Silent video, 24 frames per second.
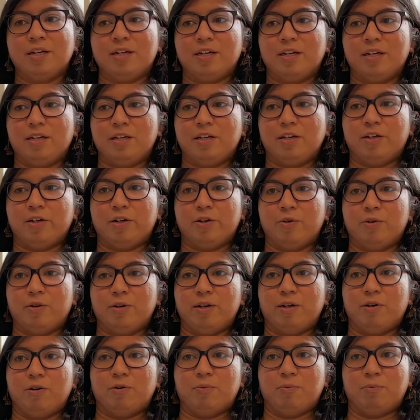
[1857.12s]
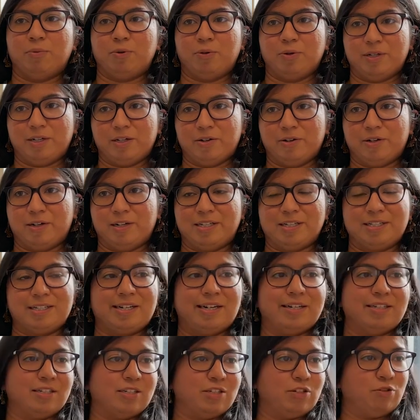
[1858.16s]
you know, onboarding and
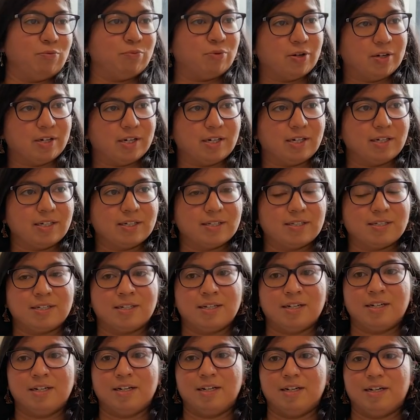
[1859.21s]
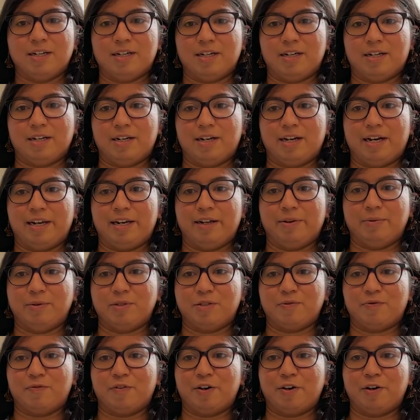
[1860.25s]
understanding new products. And it
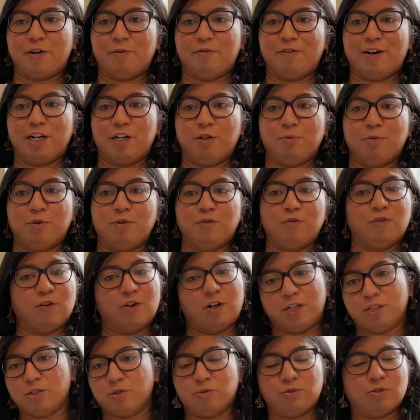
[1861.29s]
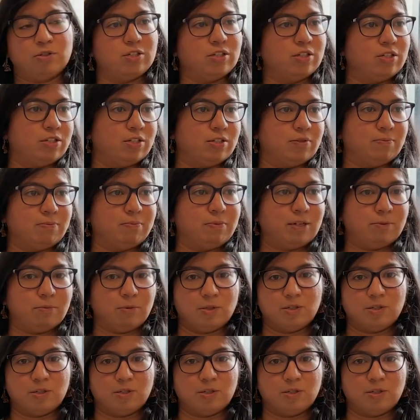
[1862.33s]
was very valuable for us also to be able